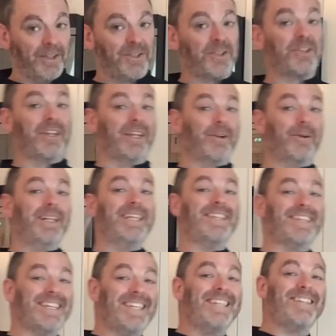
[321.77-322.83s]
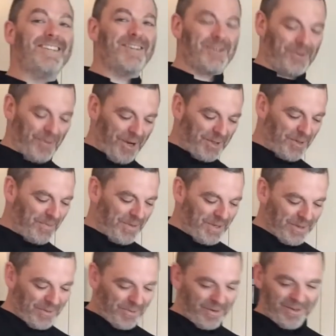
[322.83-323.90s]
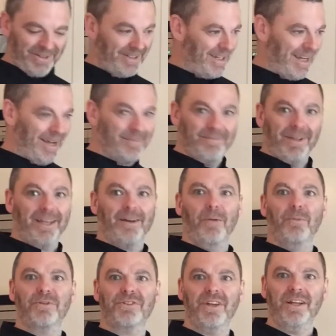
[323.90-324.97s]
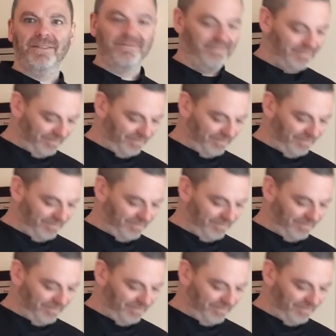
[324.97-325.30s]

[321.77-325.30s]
This is literally the easiest recipe in the world. I'm like almost done.